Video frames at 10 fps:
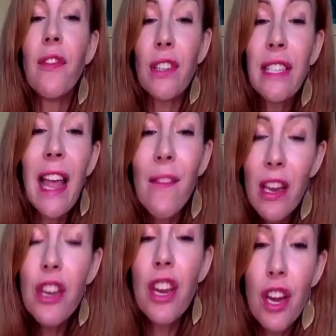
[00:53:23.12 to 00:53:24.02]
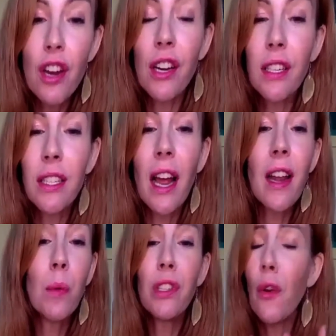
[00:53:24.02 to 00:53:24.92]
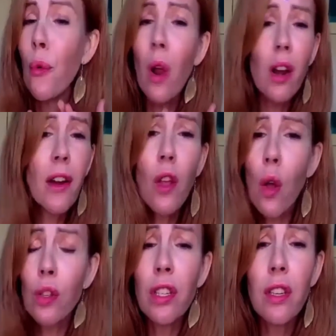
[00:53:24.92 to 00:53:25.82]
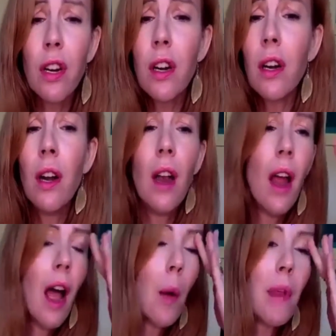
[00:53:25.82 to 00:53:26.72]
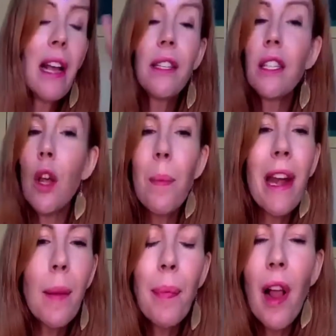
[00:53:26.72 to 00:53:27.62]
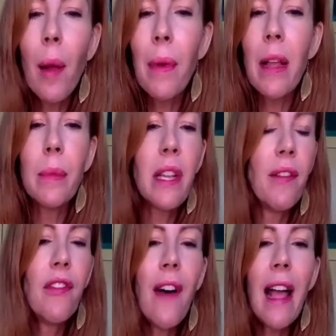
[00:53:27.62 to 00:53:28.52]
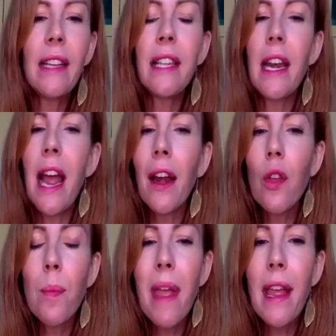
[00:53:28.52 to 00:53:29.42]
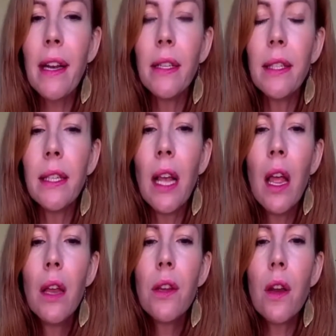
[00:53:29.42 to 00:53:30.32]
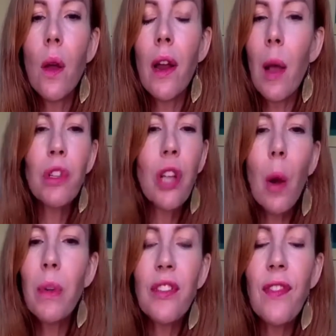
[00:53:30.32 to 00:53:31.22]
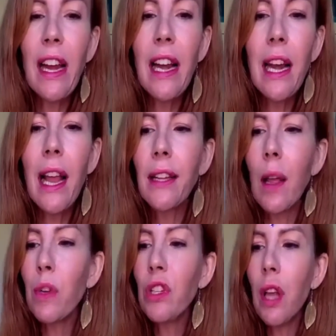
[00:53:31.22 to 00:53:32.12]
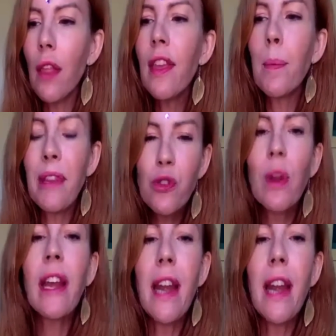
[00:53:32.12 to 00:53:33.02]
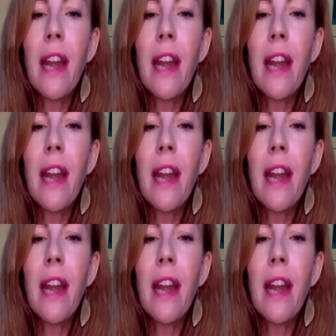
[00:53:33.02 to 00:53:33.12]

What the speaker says: for 7 years, and it was a roller coaster. And we had so many problems and fights and arguments, and I was always feeling like there was something between us.